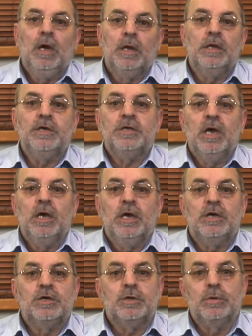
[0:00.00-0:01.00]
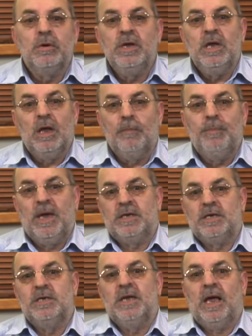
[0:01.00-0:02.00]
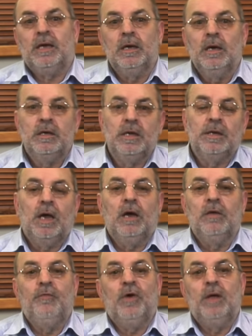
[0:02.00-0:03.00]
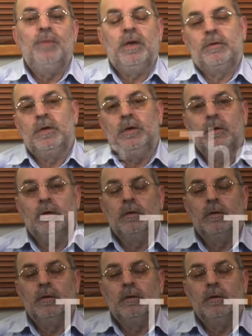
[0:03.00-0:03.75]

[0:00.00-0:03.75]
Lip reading: This is truly a better DAC than the Hi-Fi Berry.